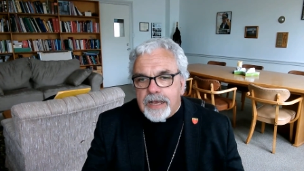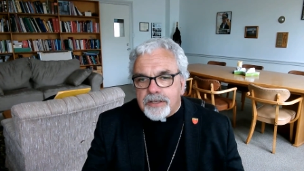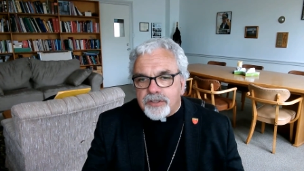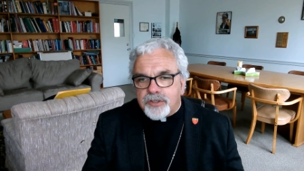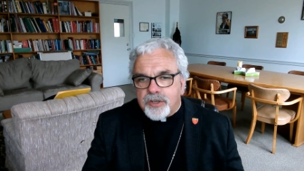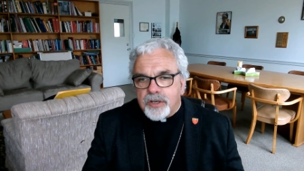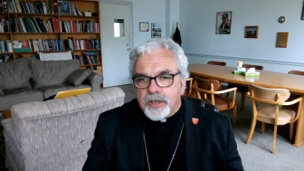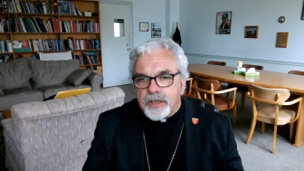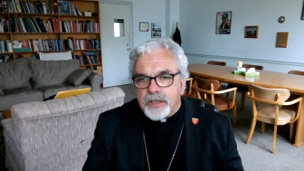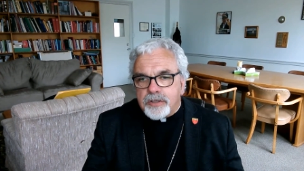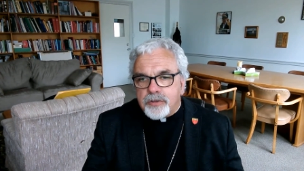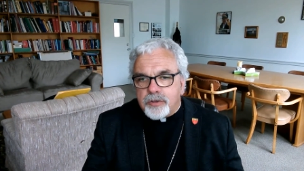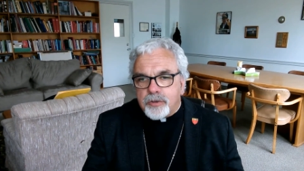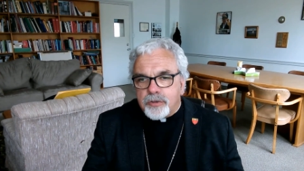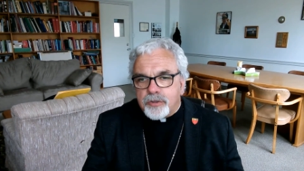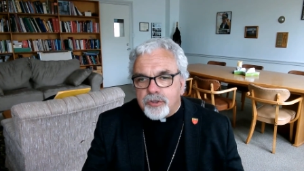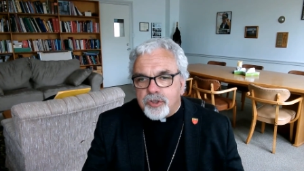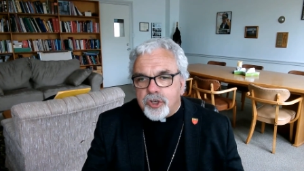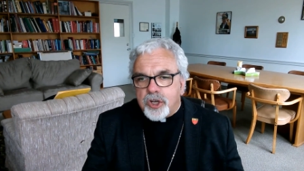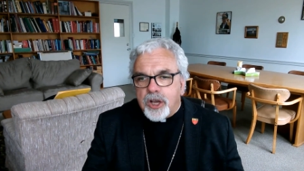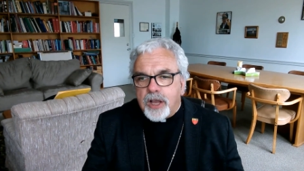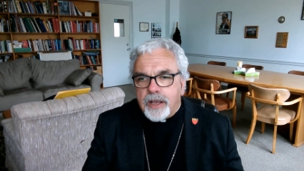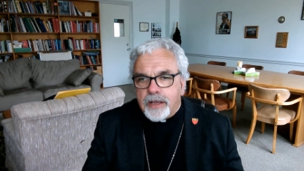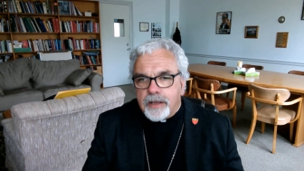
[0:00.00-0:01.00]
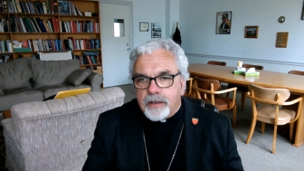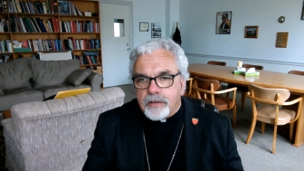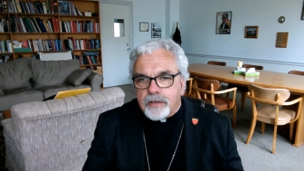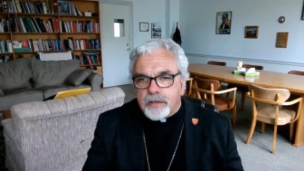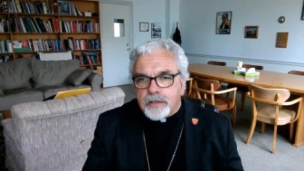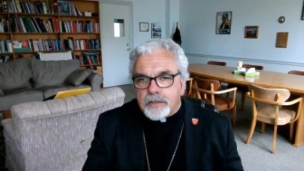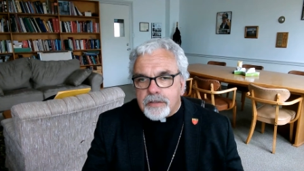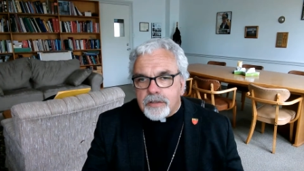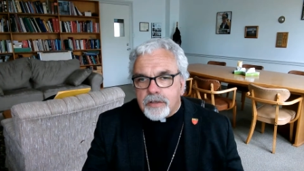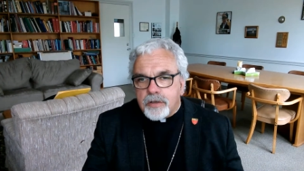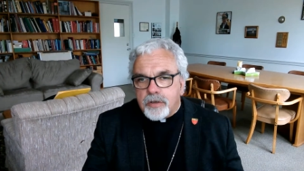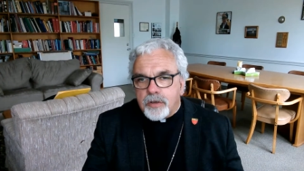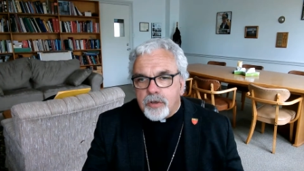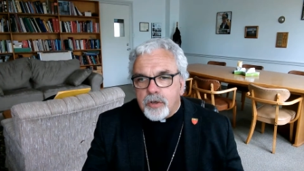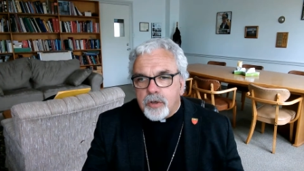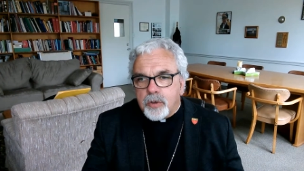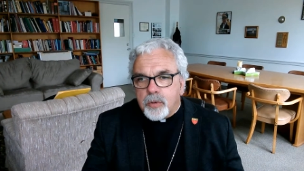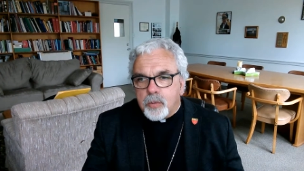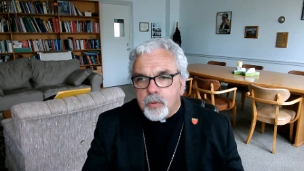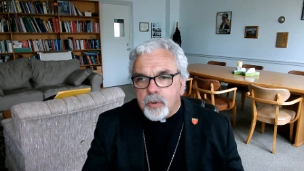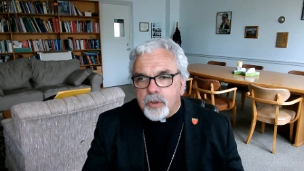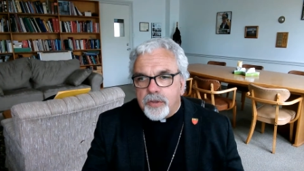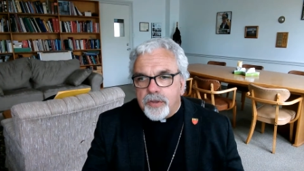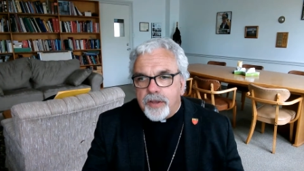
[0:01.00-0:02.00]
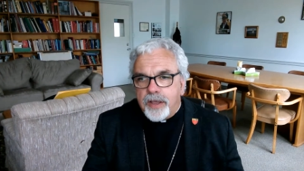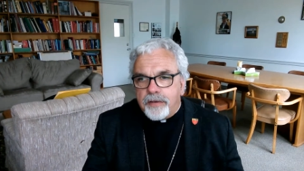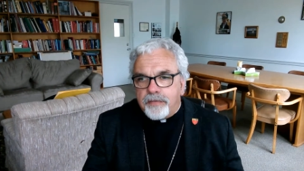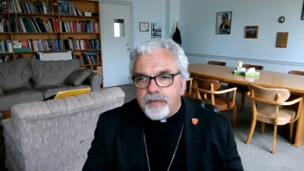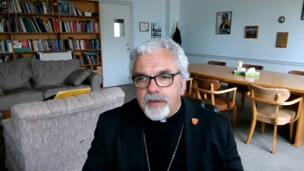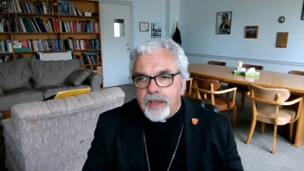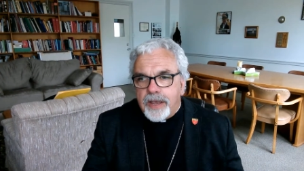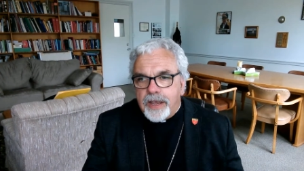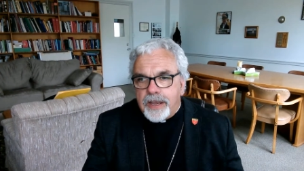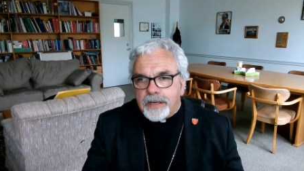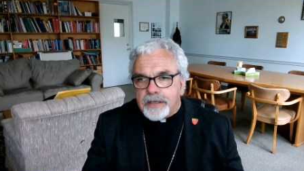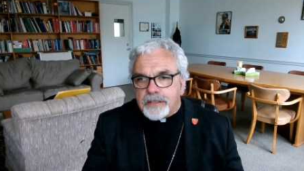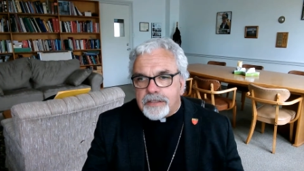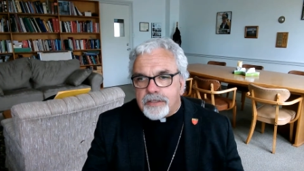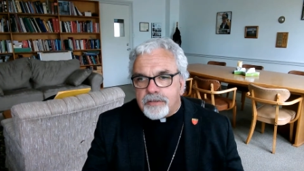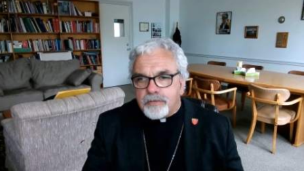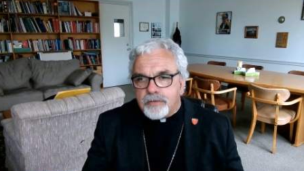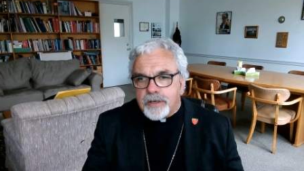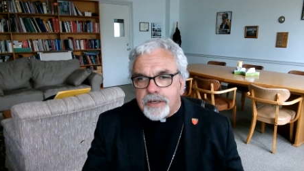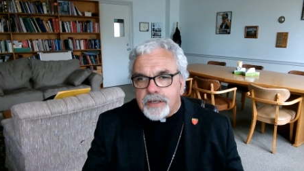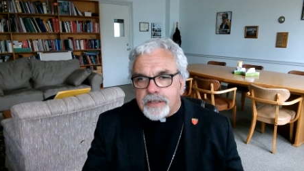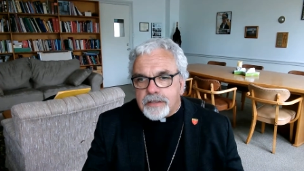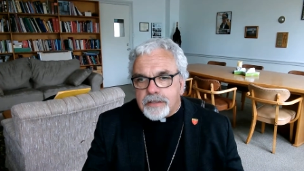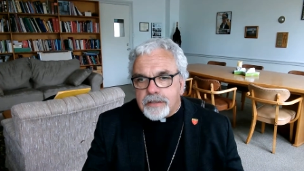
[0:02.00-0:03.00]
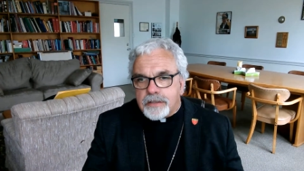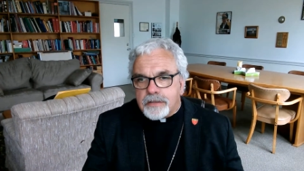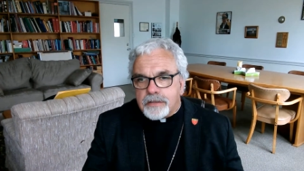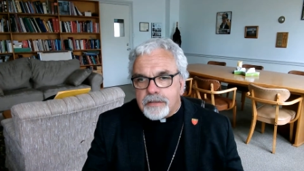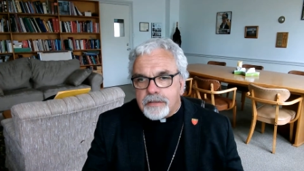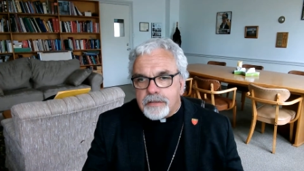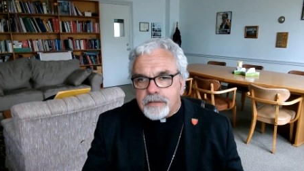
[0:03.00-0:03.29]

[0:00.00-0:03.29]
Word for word: as a little child will never enter it.